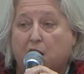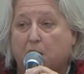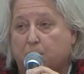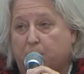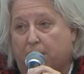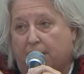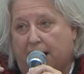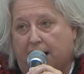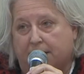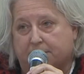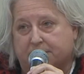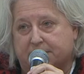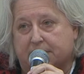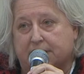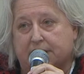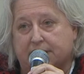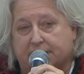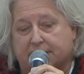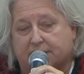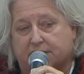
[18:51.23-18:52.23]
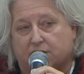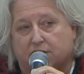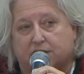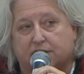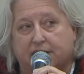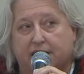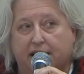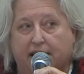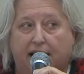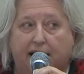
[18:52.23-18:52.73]
Perhaps it's a
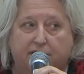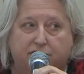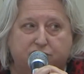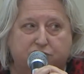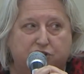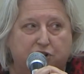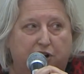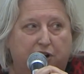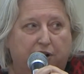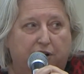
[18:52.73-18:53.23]
day after